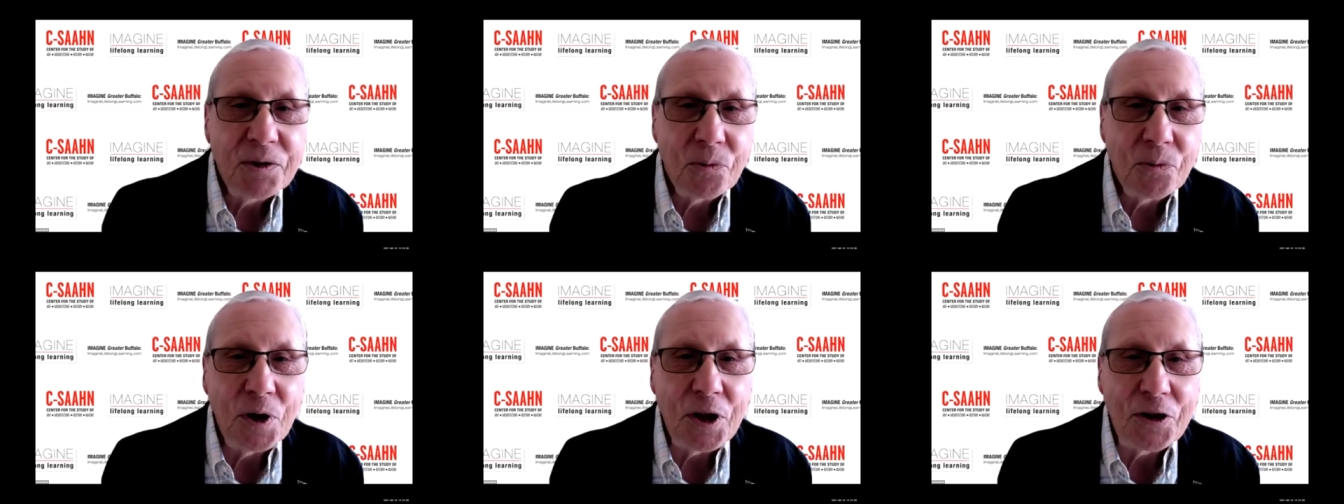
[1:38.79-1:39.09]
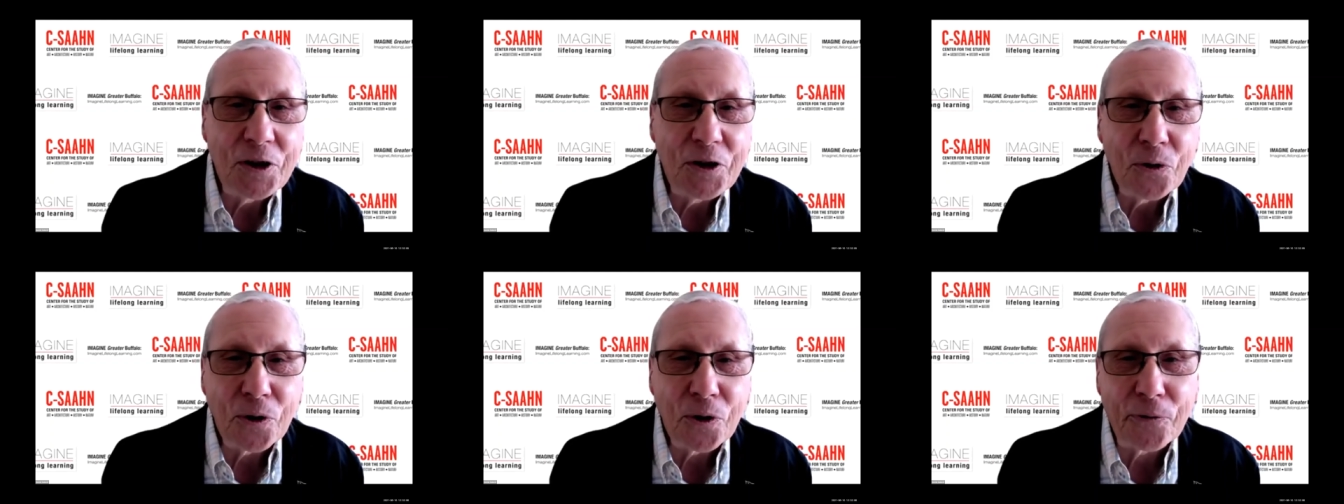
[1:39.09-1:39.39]

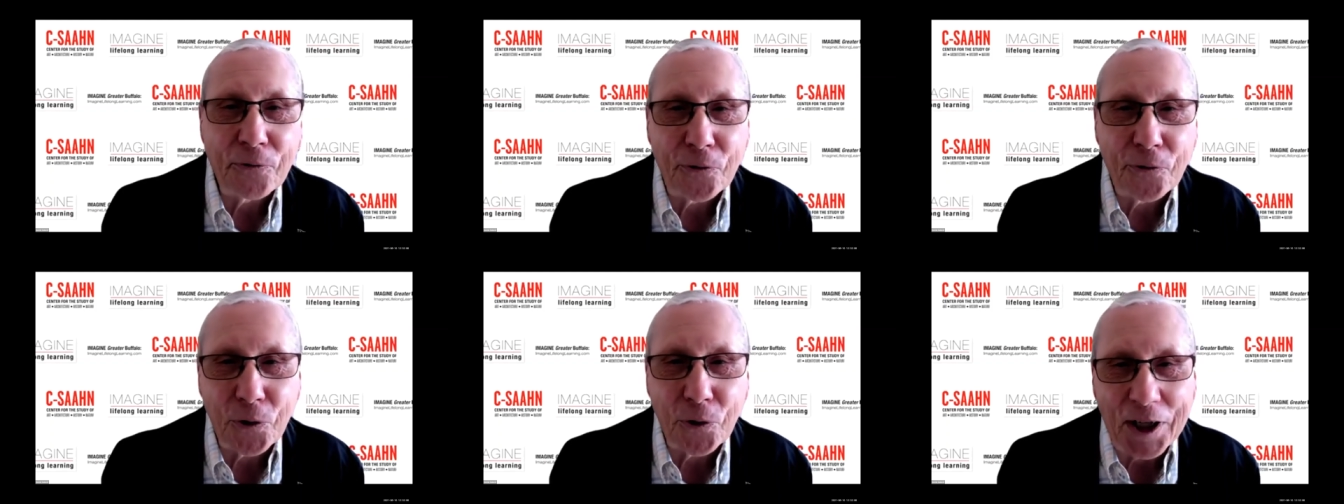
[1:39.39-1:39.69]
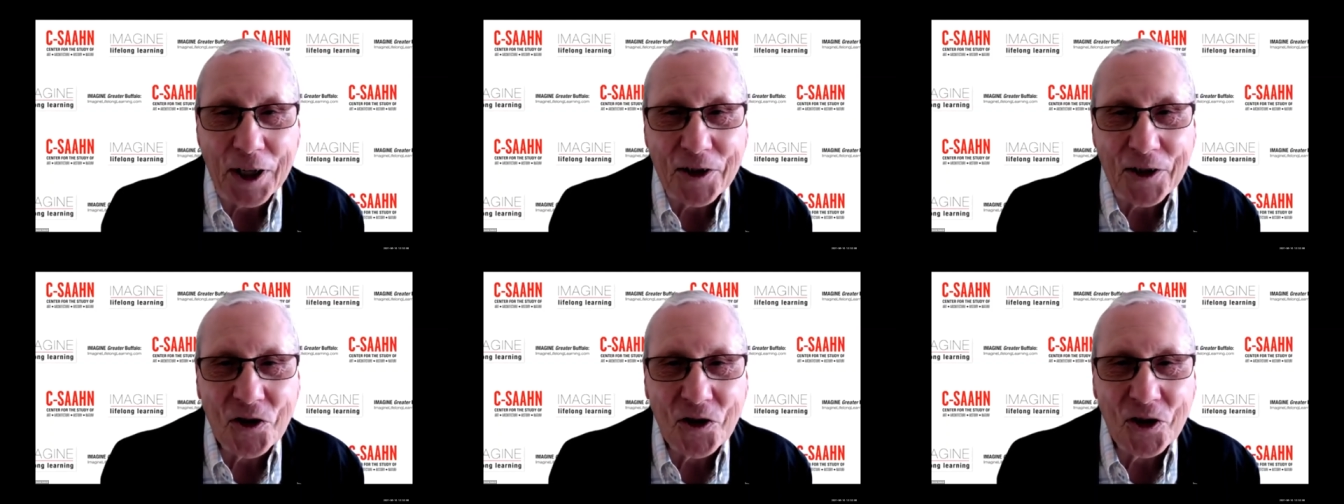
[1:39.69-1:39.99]
with your
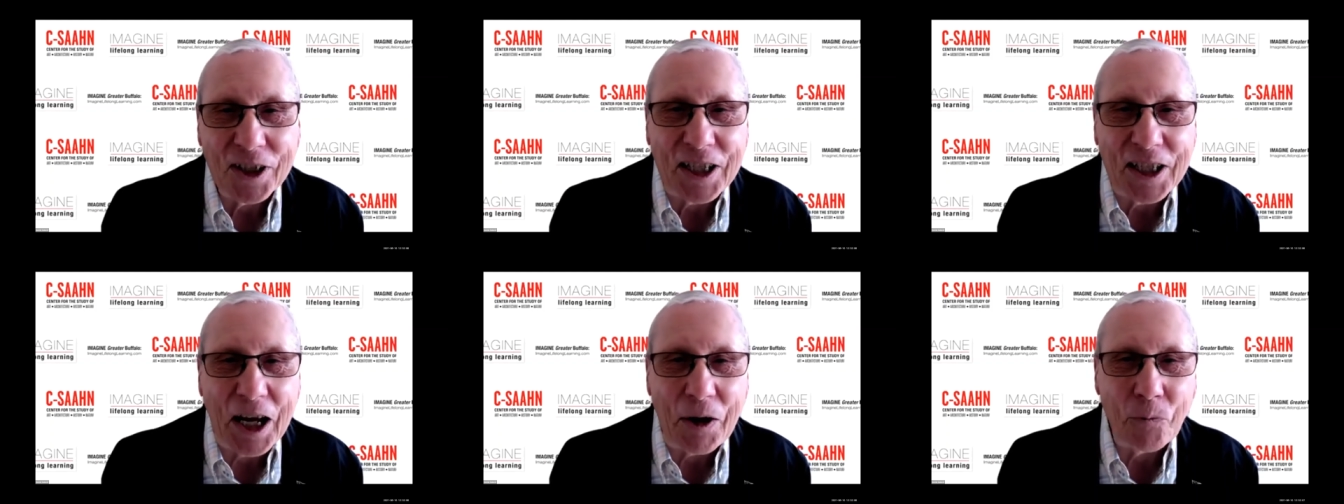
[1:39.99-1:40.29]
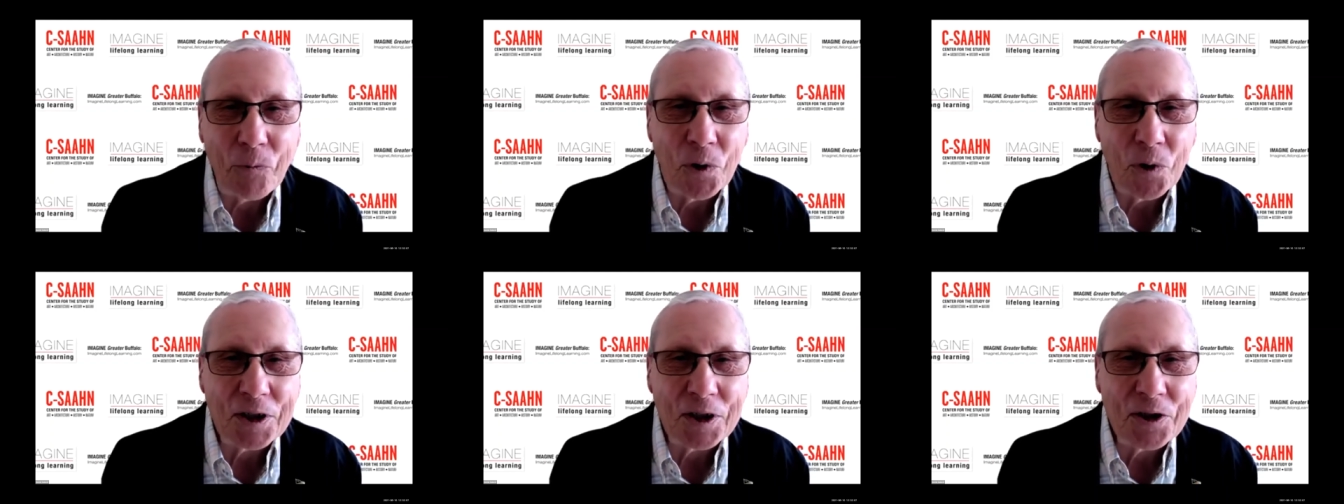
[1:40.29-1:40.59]
friends and
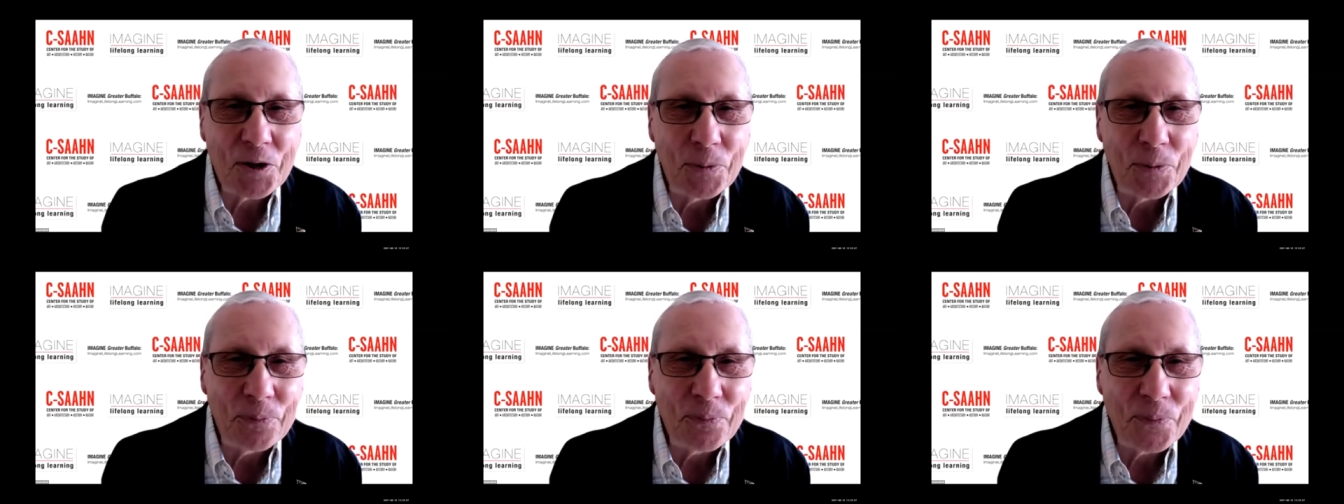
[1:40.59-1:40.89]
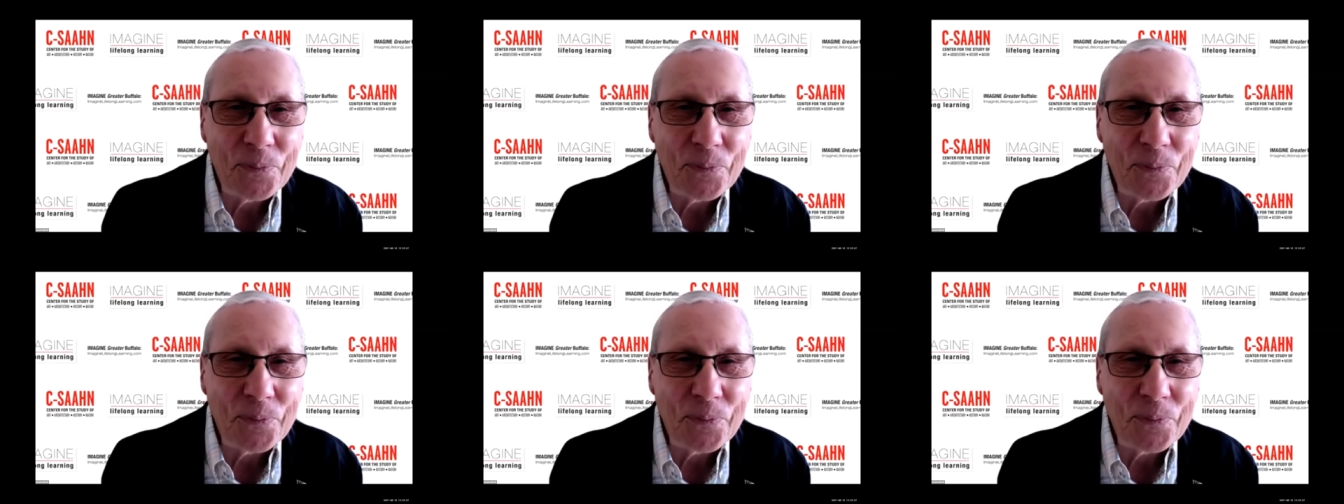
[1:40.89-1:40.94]
networks.